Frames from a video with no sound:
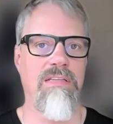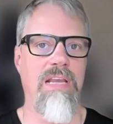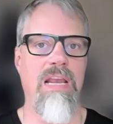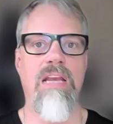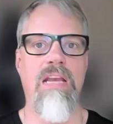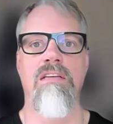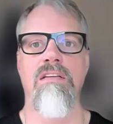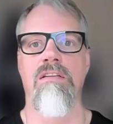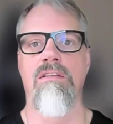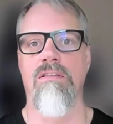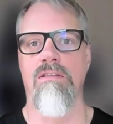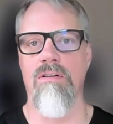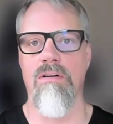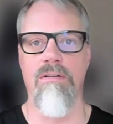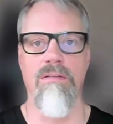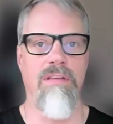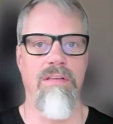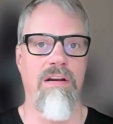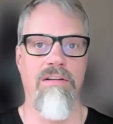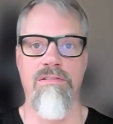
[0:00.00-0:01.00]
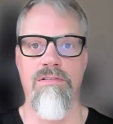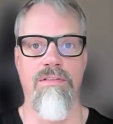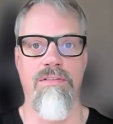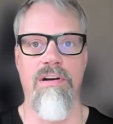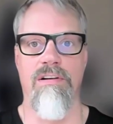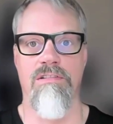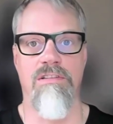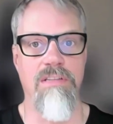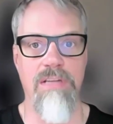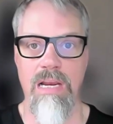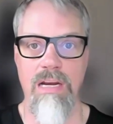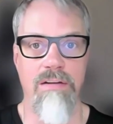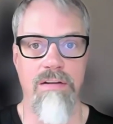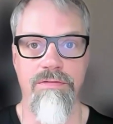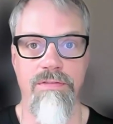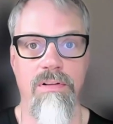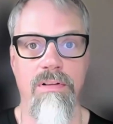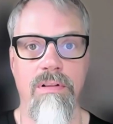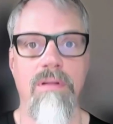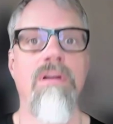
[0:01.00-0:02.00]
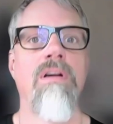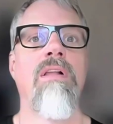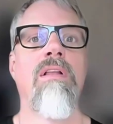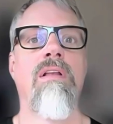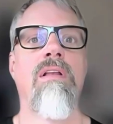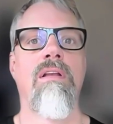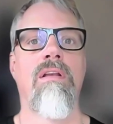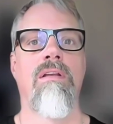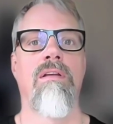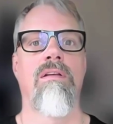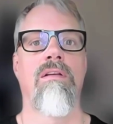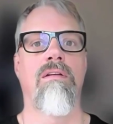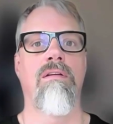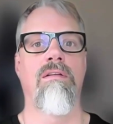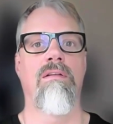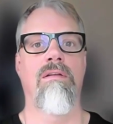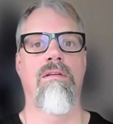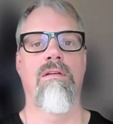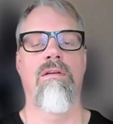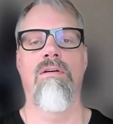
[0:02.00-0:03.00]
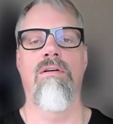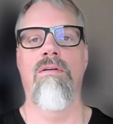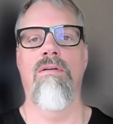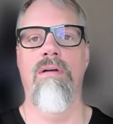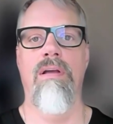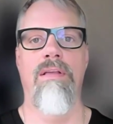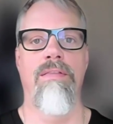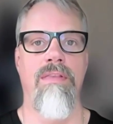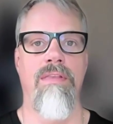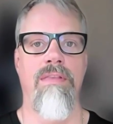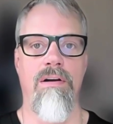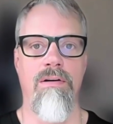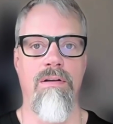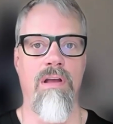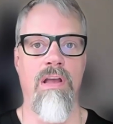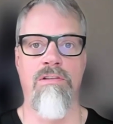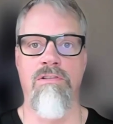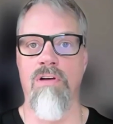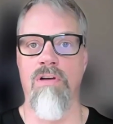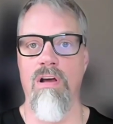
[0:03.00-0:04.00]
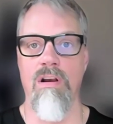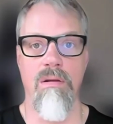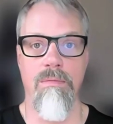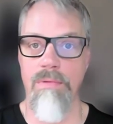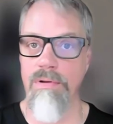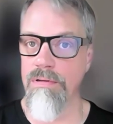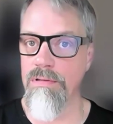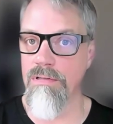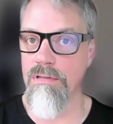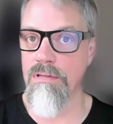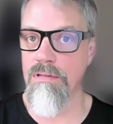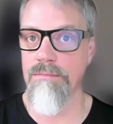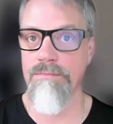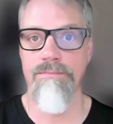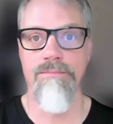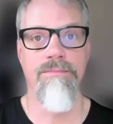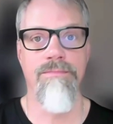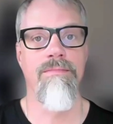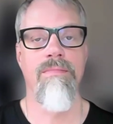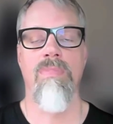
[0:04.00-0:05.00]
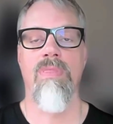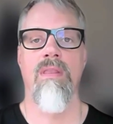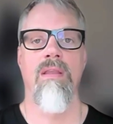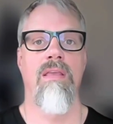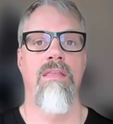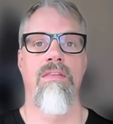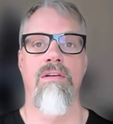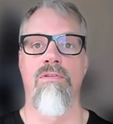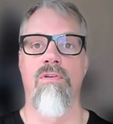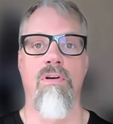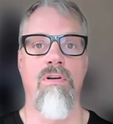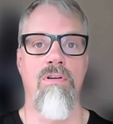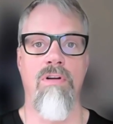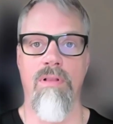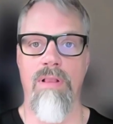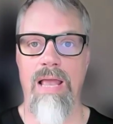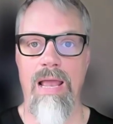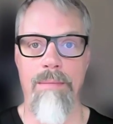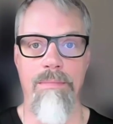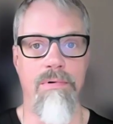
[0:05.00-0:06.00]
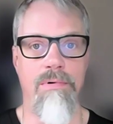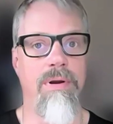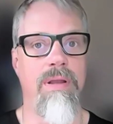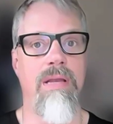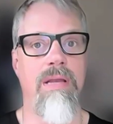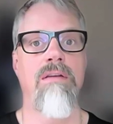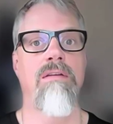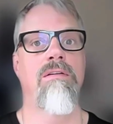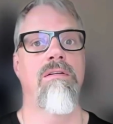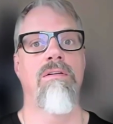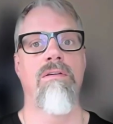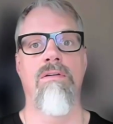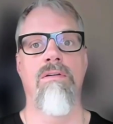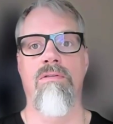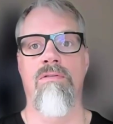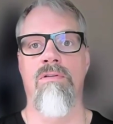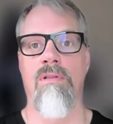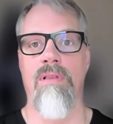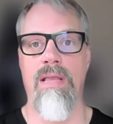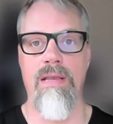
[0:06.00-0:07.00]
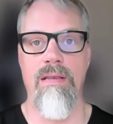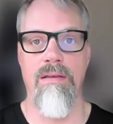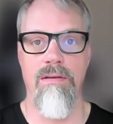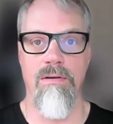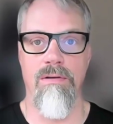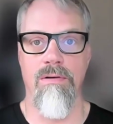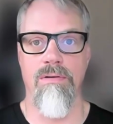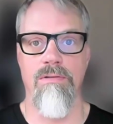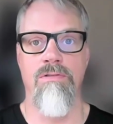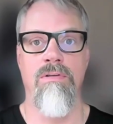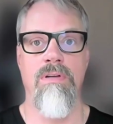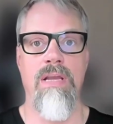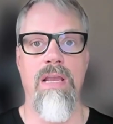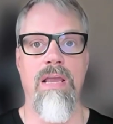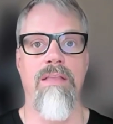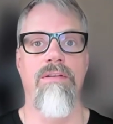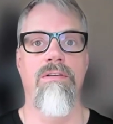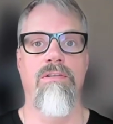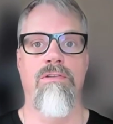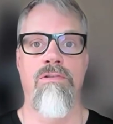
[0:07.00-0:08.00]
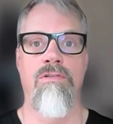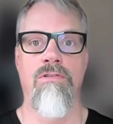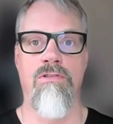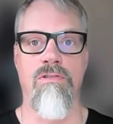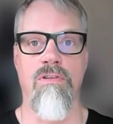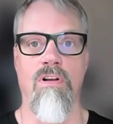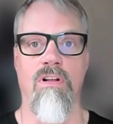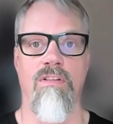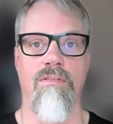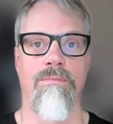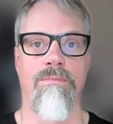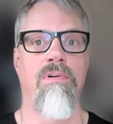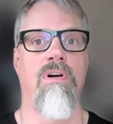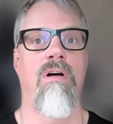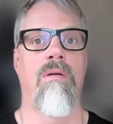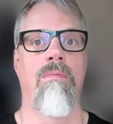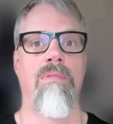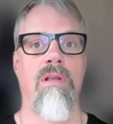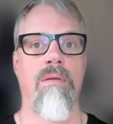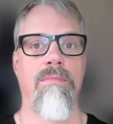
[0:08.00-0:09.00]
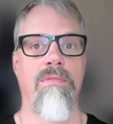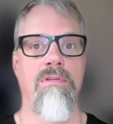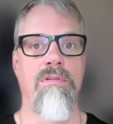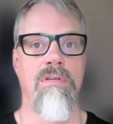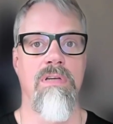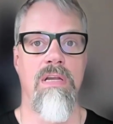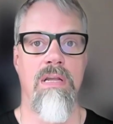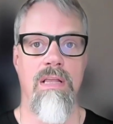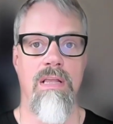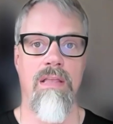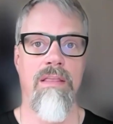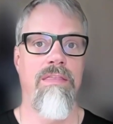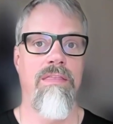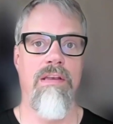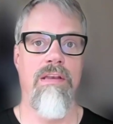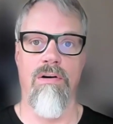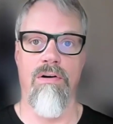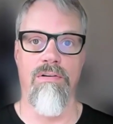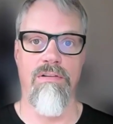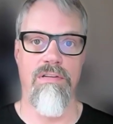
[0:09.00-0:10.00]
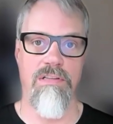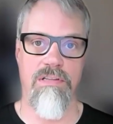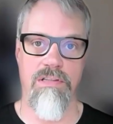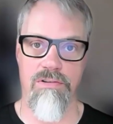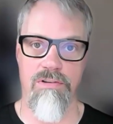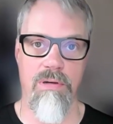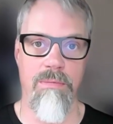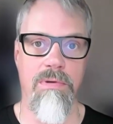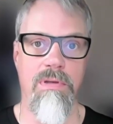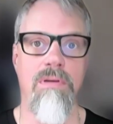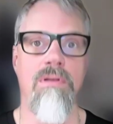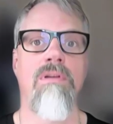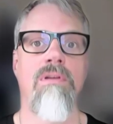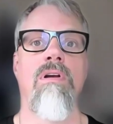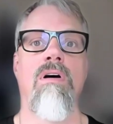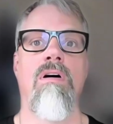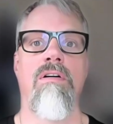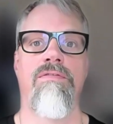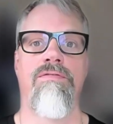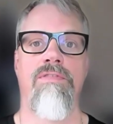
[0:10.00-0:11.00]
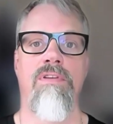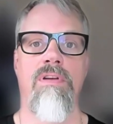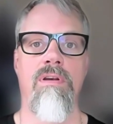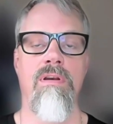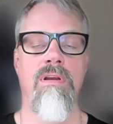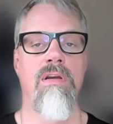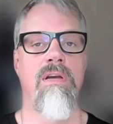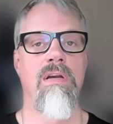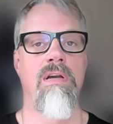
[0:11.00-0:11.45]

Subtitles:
agents they're stateful, and they're autonomous, and they're all collaborate, together to solve problems. They are distributed often,